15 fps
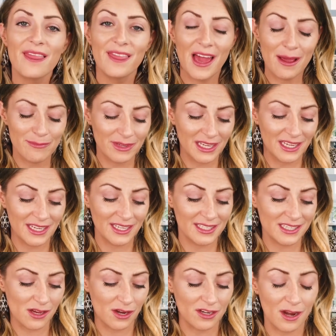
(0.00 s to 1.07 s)
That
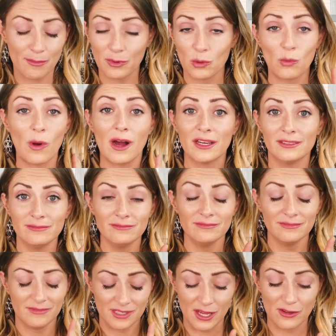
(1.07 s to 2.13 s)
means number 1
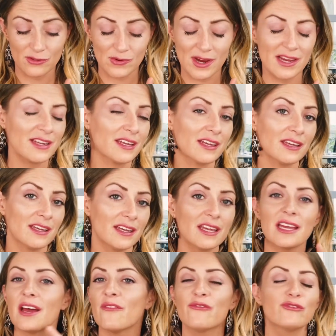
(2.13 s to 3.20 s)
sales rank,
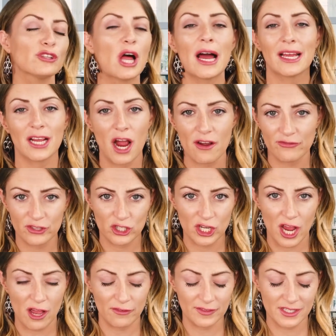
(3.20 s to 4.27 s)
flying off the
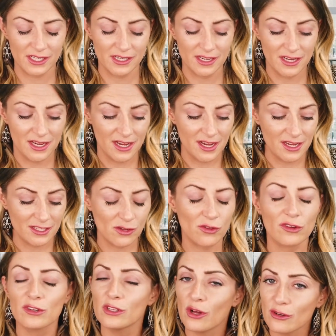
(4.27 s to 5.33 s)
shelves. So
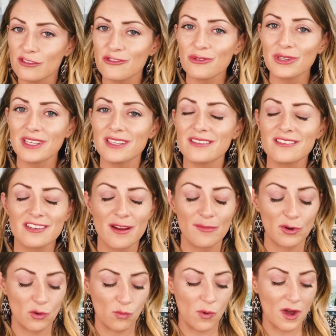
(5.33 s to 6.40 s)
the closer it is to
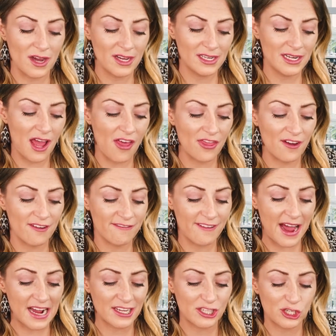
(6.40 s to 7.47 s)
number 1, the
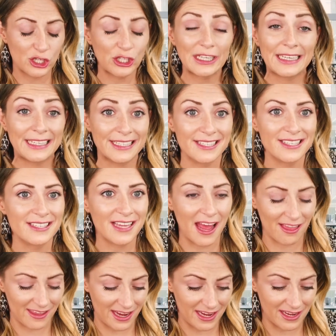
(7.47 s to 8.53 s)
faster it is
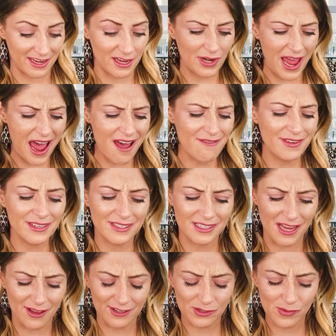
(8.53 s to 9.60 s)
selling. So to have a
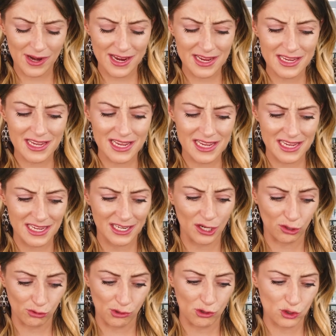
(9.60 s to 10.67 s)
sales rank
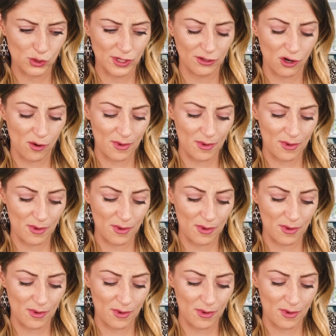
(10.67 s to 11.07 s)
in grocery and